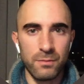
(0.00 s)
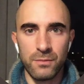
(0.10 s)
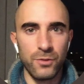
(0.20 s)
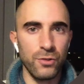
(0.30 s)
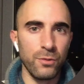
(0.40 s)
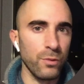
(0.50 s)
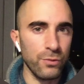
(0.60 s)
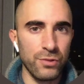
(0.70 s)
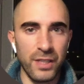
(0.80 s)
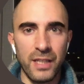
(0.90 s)
you don't want
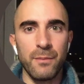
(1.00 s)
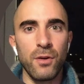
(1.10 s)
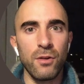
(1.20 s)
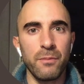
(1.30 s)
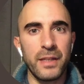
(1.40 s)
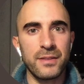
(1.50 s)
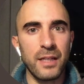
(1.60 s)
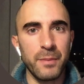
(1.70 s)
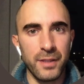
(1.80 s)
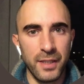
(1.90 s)
to see them all mixed
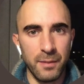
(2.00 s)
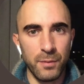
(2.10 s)
up in the